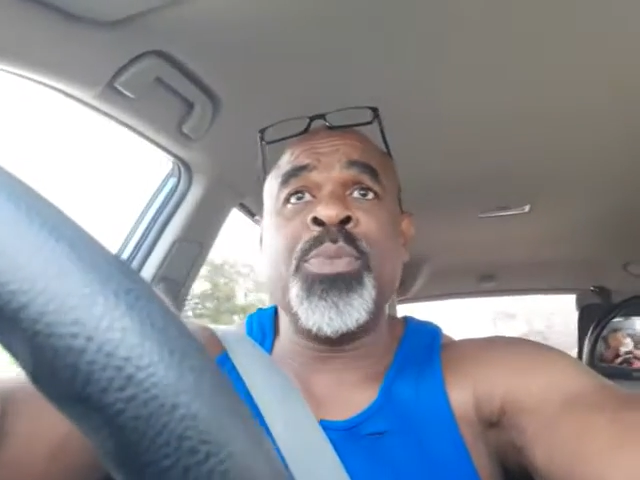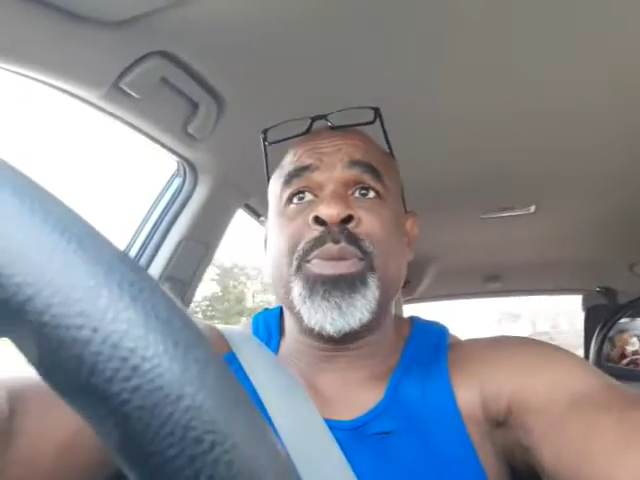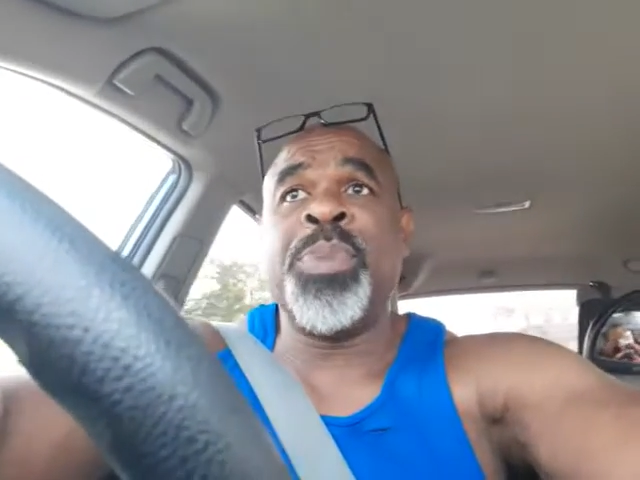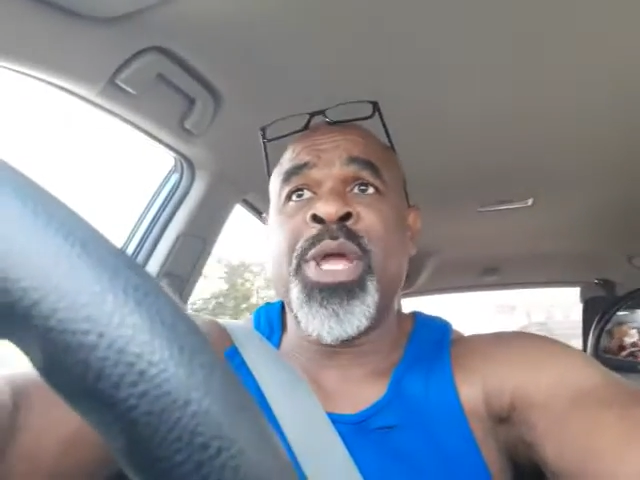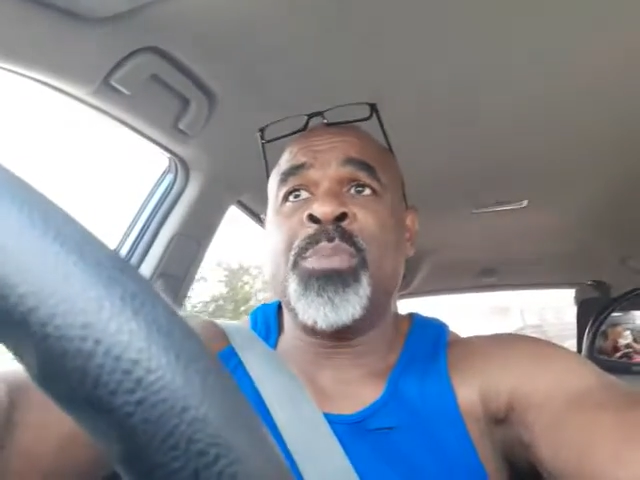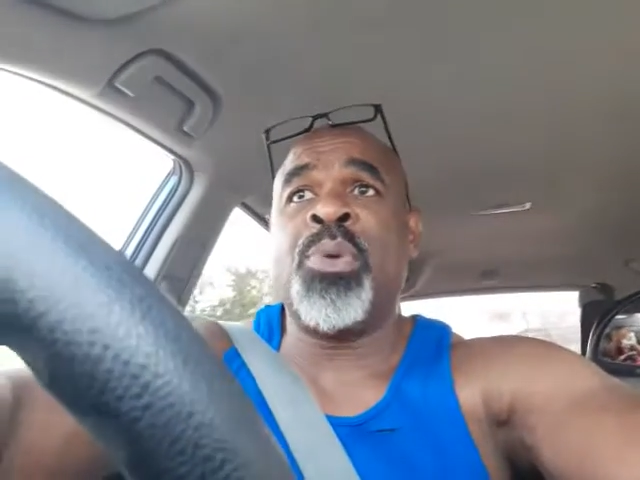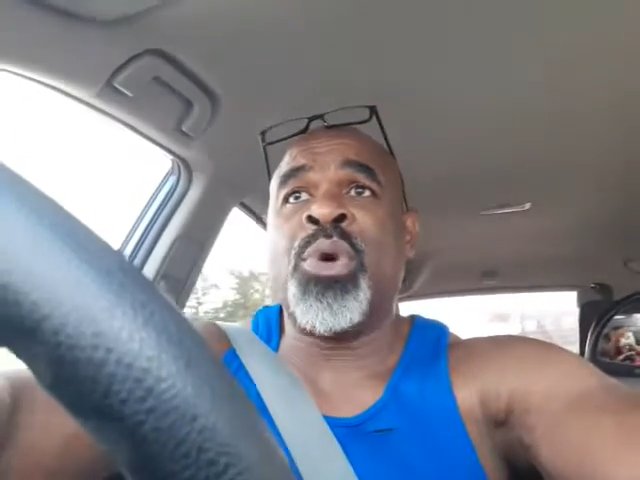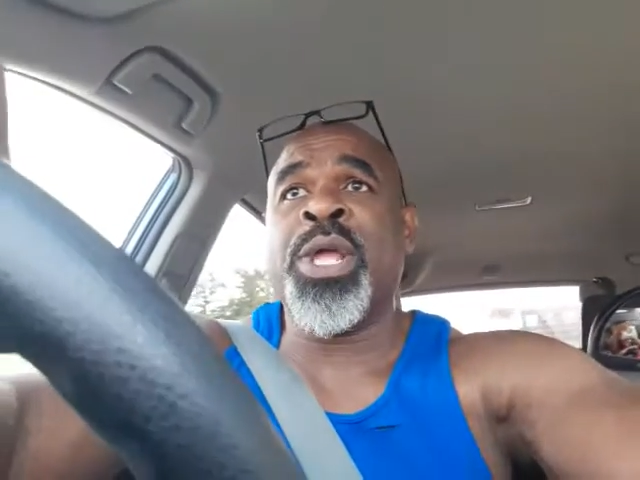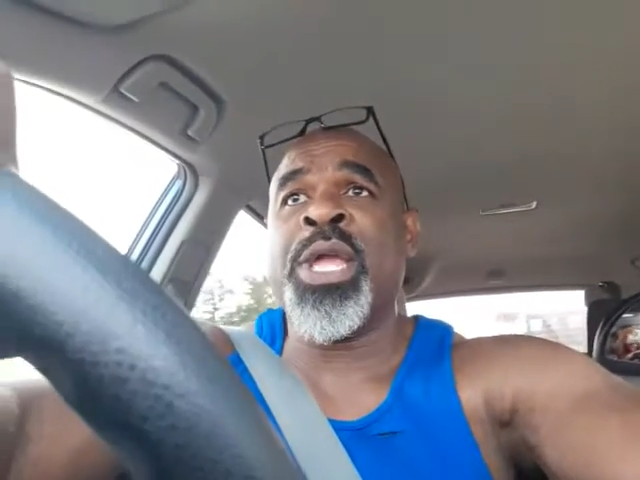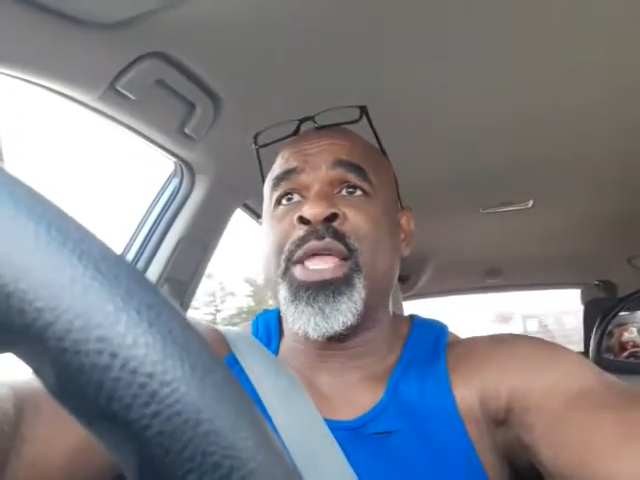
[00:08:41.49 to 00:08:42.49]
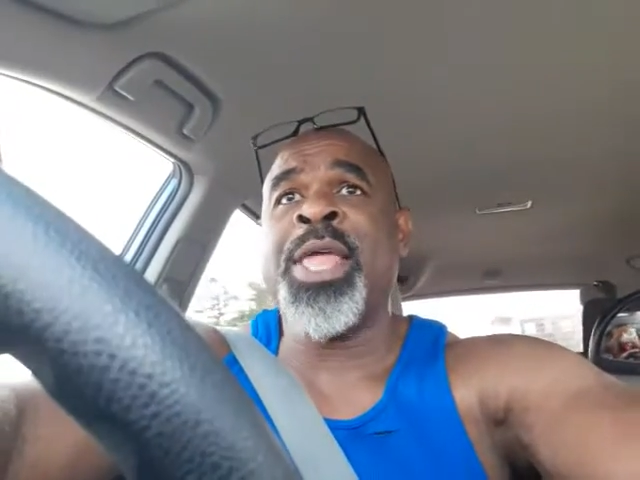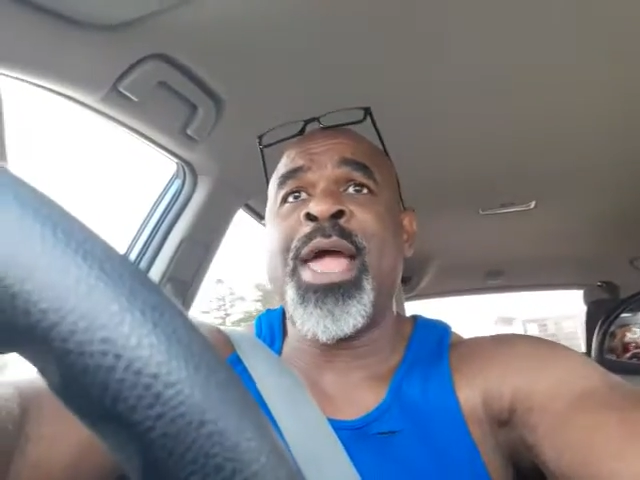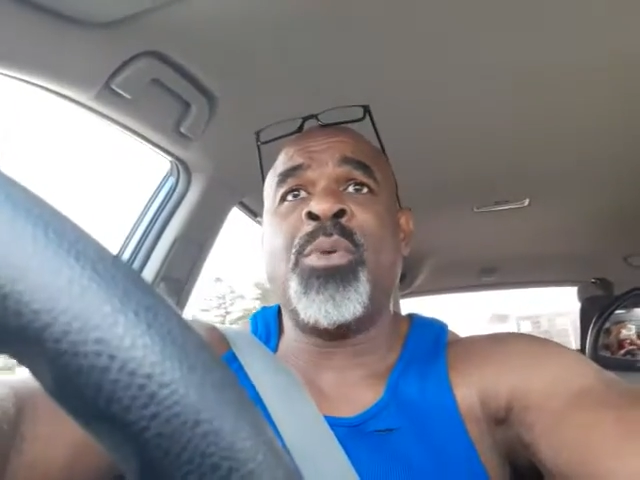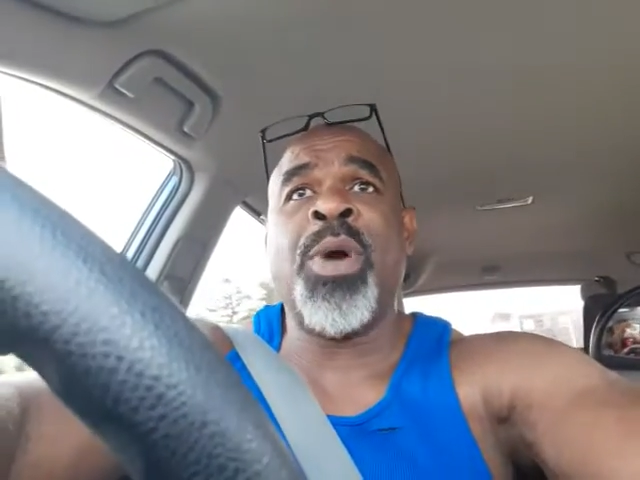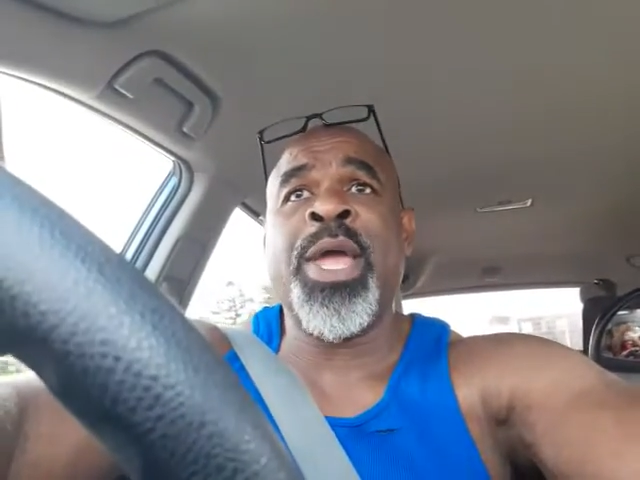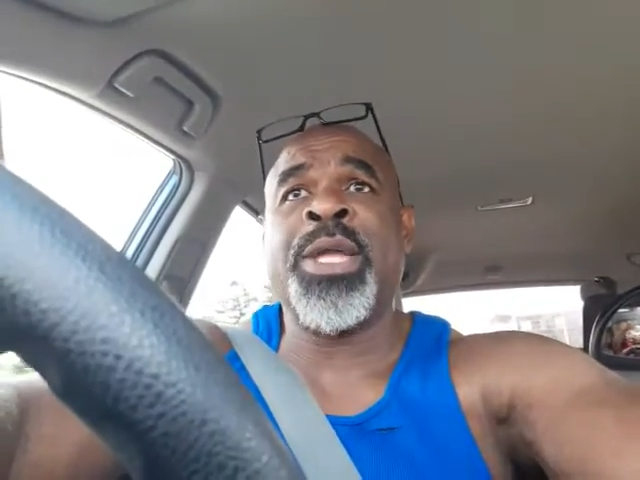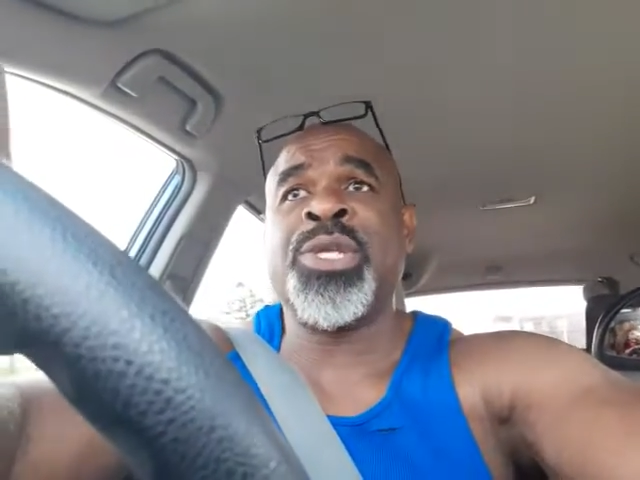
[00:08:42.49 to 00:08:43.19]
and being born again that way.